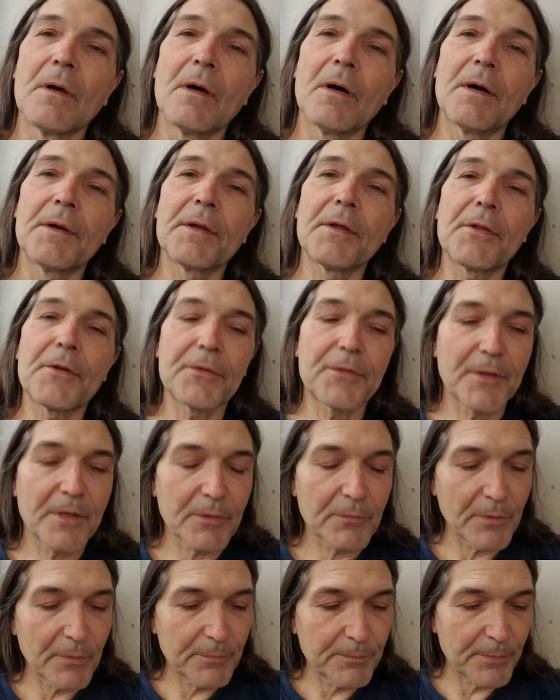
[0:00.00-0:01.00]
another
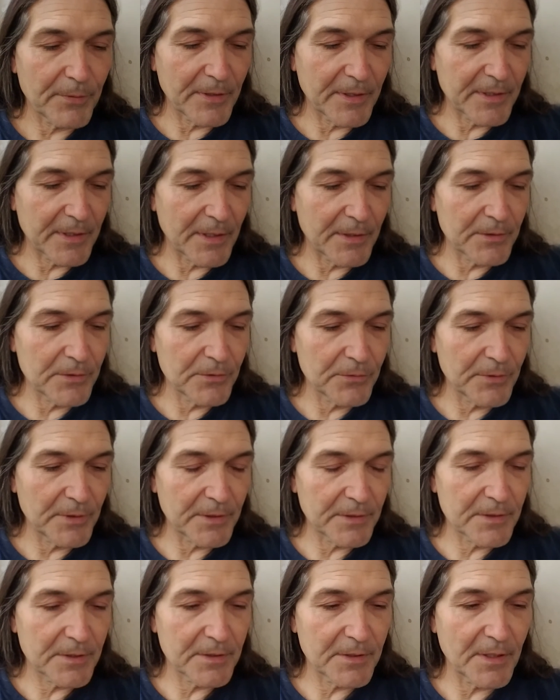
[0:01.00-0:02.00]
thing we plan on doing
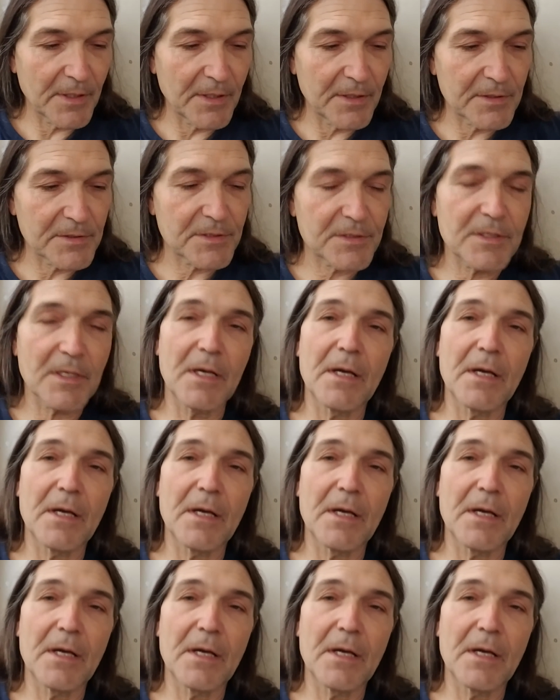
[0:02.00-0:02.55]
today is